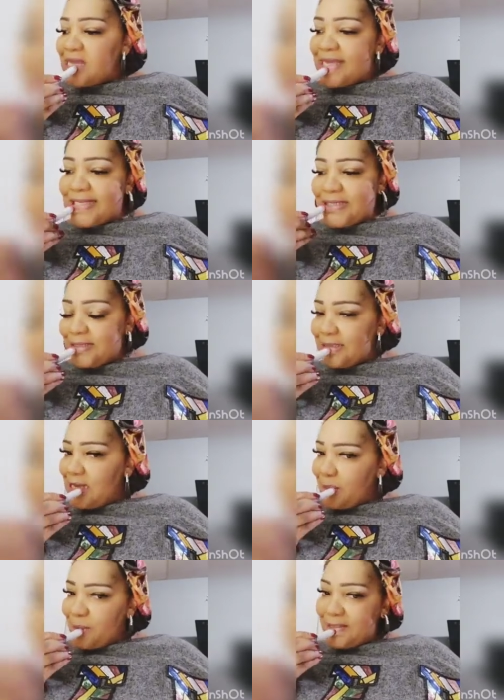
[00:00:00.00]
It took
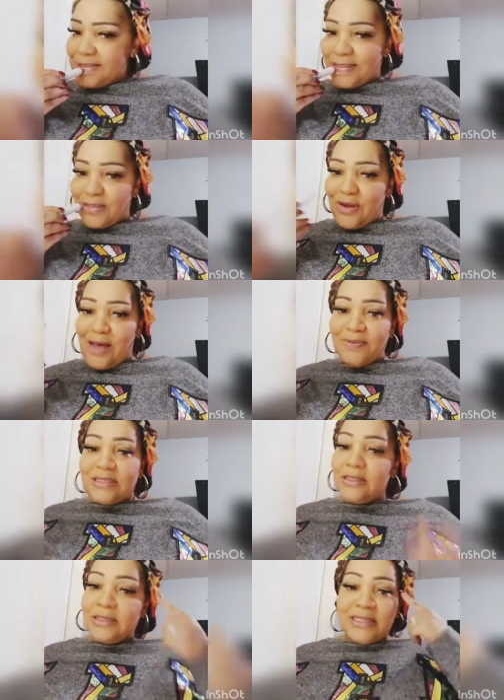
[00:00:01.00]
time because, you know, I was
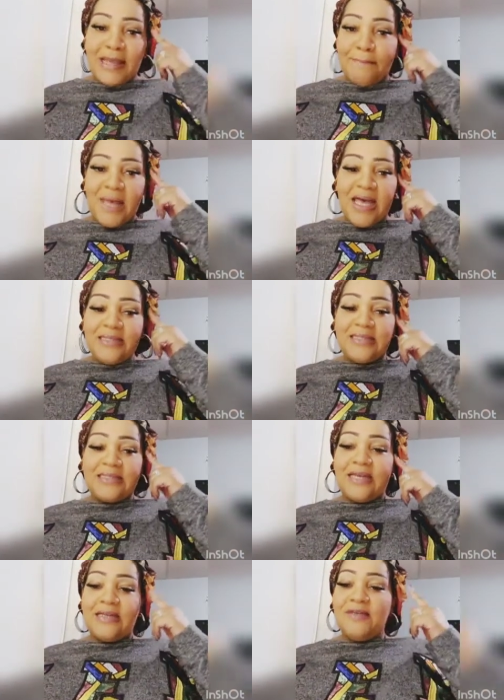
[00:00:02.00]
still in that
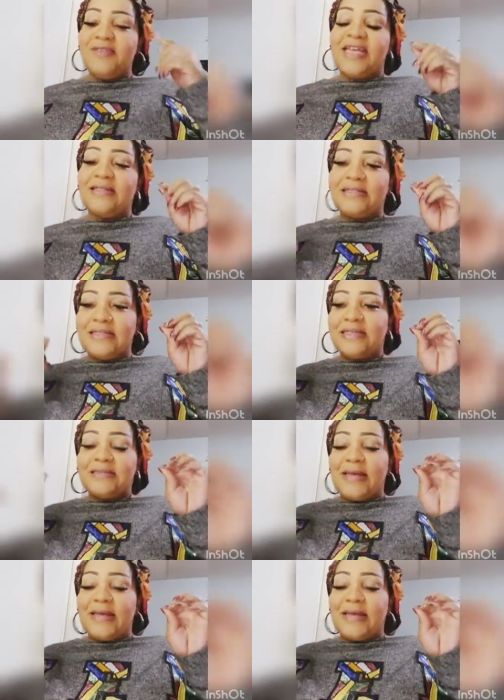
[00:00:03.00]
mindset of that six,